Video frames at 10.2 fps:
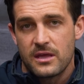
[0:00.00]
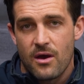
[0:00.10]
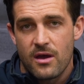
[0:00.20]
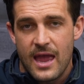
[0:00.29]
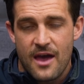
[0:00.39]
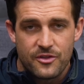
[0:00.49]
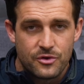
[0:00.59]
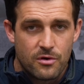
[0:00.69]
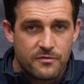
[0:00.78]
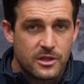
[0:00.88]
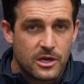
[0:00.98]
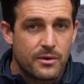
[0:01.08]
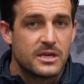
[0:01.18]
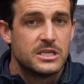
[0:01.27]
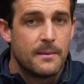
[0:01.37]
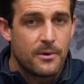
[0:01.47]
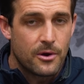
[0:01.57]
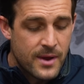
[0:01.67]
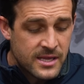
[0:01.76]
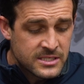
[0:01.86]
going out the door for the quicker tempo
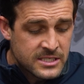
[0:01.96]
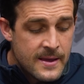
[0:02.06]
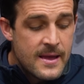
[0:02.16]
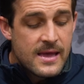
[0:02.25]
runs.